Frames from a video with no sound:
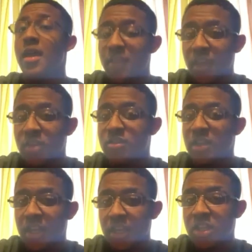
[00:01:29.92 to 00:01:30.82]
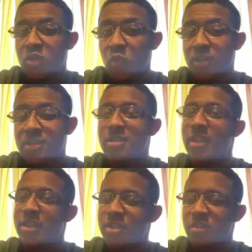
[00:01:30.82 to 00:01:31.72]
Thank you to Kenya
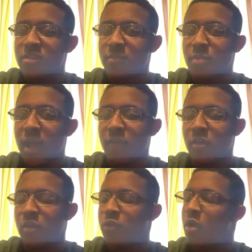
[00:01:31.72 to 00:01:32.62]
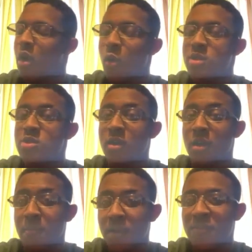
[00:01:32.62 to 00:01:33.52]
Swanson and Joseph Bradfield for always
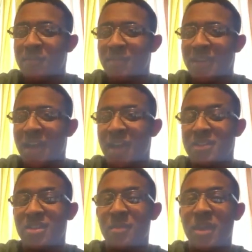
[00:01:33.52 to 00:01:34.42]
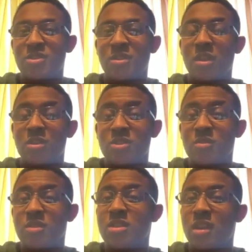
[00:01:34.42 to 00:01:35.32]
going above and beyond to make sure your
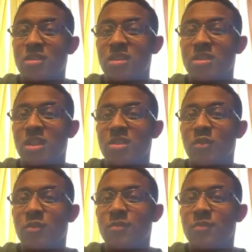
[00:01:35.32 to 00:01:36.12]
students are successful.